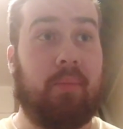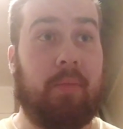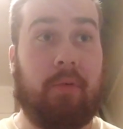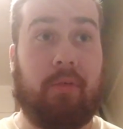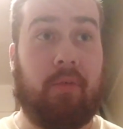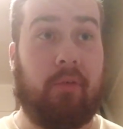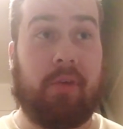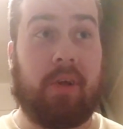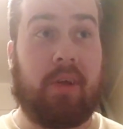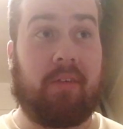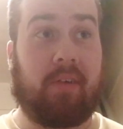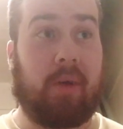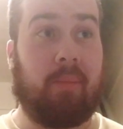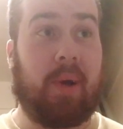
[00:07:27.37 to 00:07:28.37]
Before this,
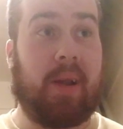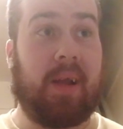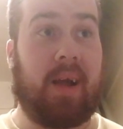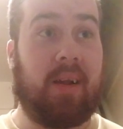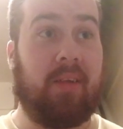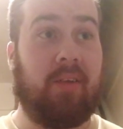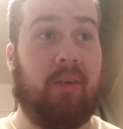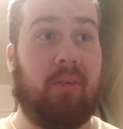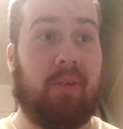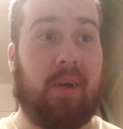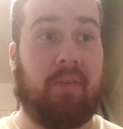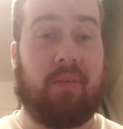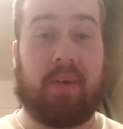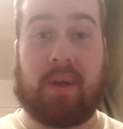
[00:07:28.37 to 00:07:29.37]
I barely had a social
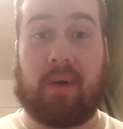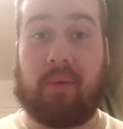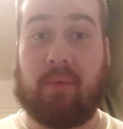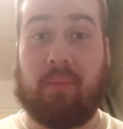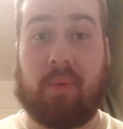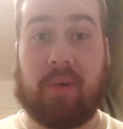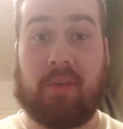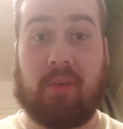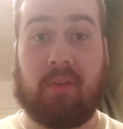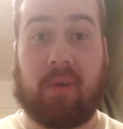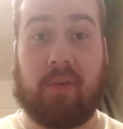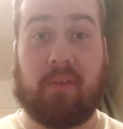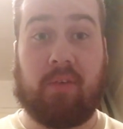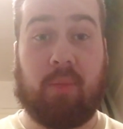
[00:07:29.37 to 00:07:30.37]
life, and now my
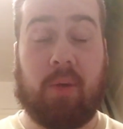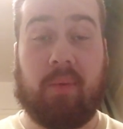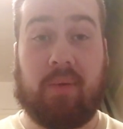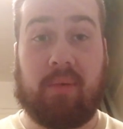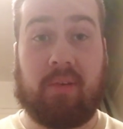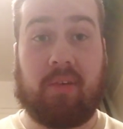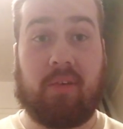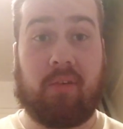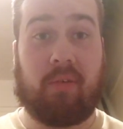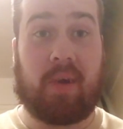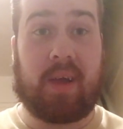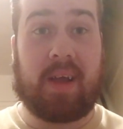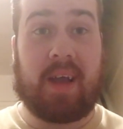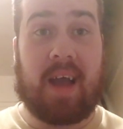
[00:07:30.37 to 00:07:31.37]
social life is booming, which is
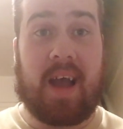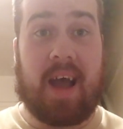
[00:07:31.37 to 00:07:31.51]
great.